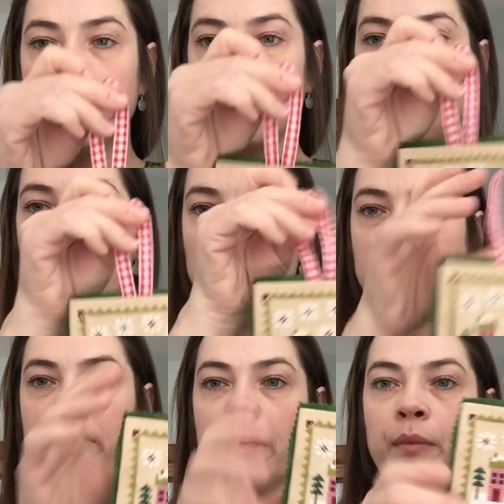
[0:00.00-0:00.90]

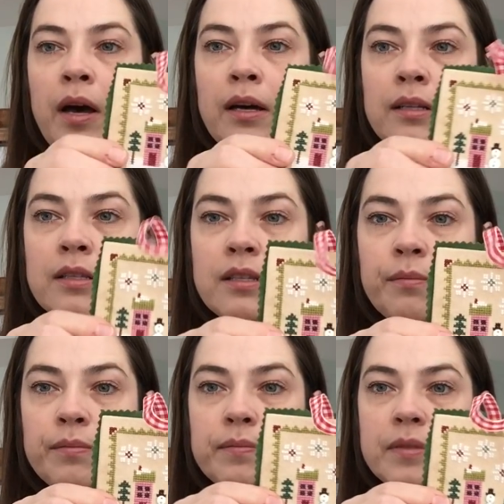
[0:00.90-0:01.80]
mounted them on
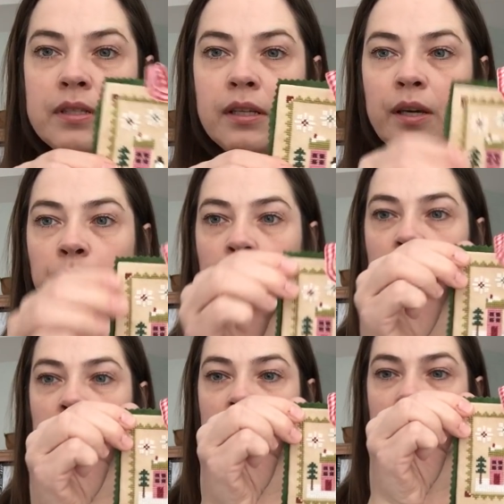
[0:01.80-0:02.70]
some sticky
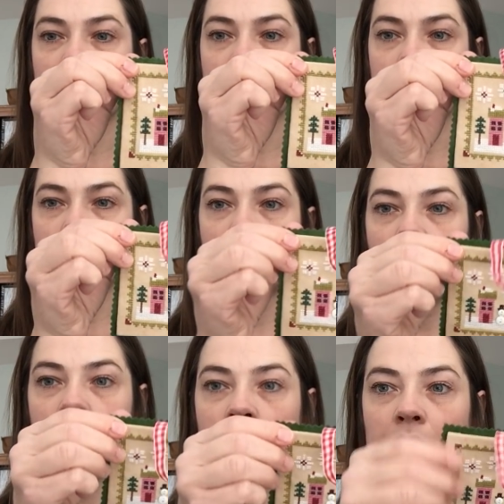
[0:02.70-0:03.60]
board
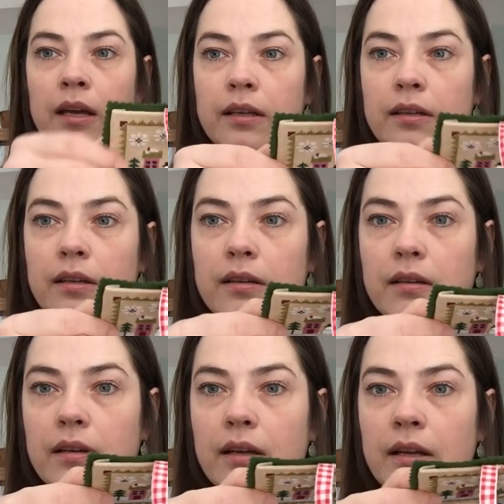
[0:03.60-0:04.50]
and
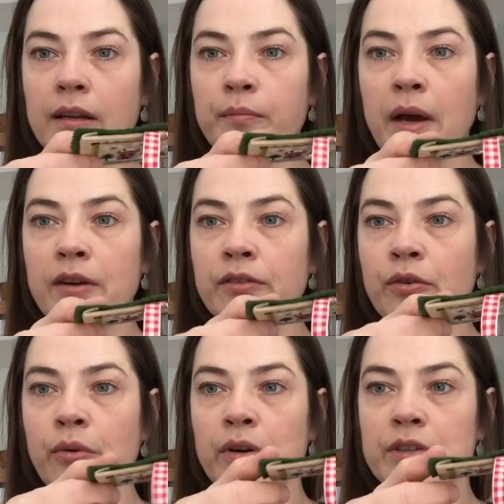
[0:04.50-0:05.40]
I didn't miter the
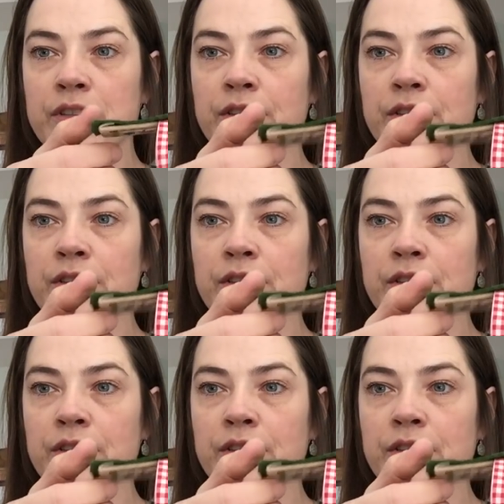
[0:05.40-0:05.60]
corners.